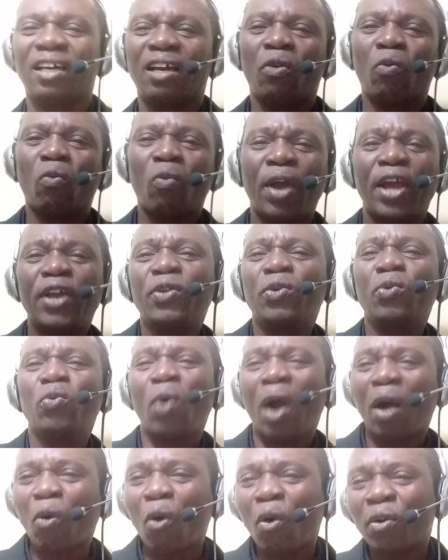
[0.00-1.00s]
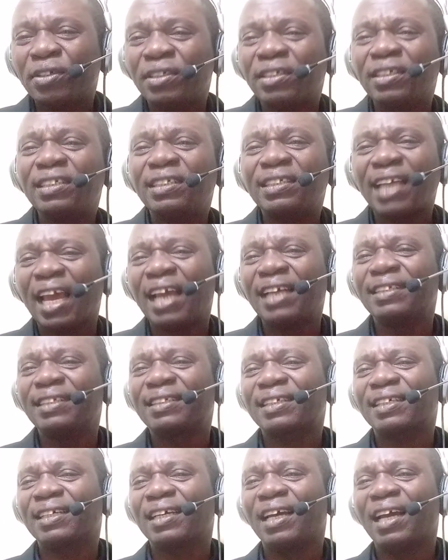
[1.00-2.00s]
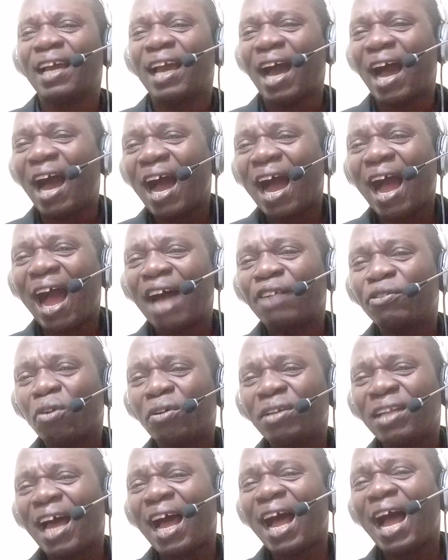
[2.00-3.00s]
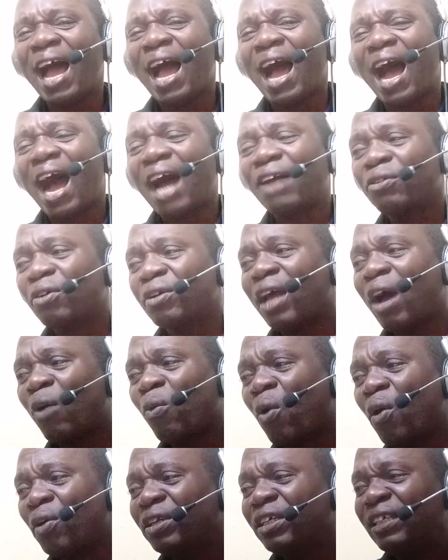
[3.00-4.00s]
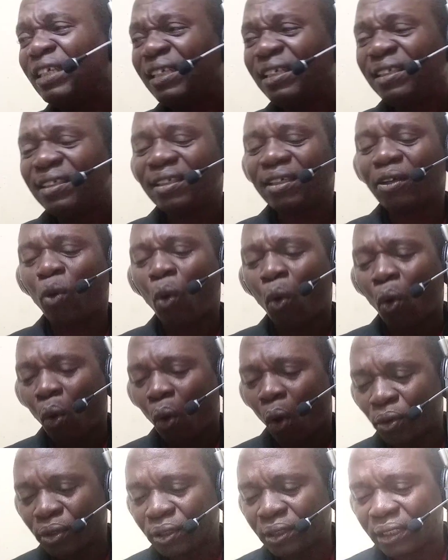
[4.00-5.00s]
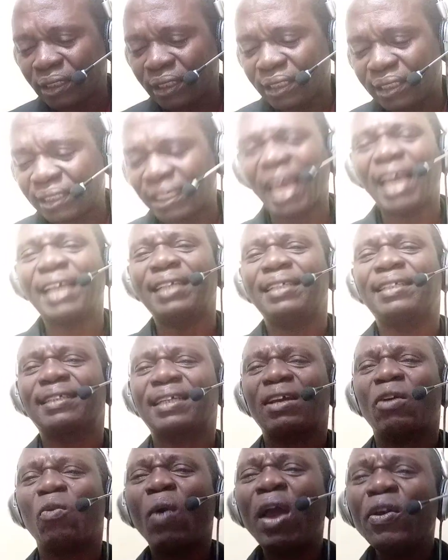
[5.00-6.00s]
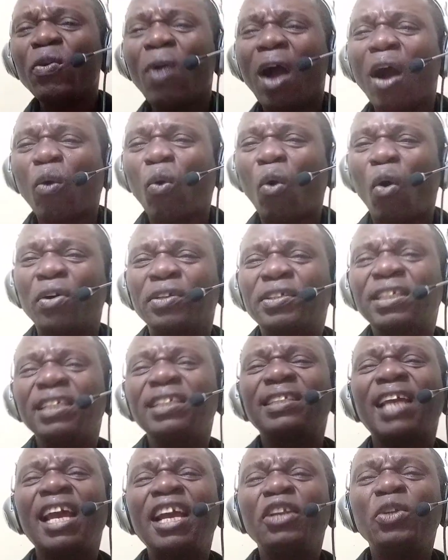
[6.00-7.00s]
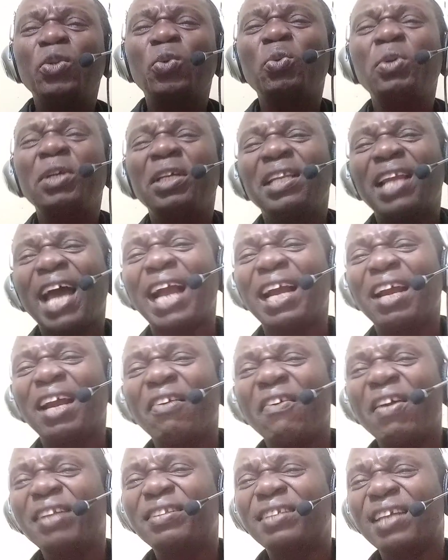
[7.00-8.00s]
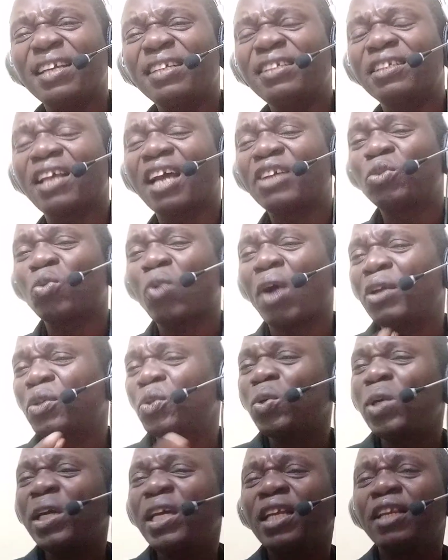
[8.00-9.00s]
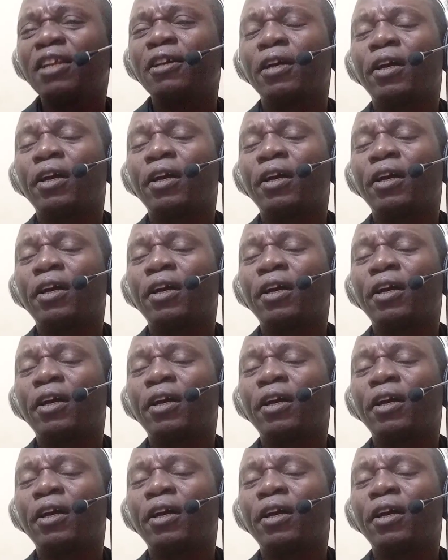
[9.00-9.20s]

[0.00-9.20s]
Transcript: When you are consistent, another one is consistence. When you are consistent doing that great things that you are doing,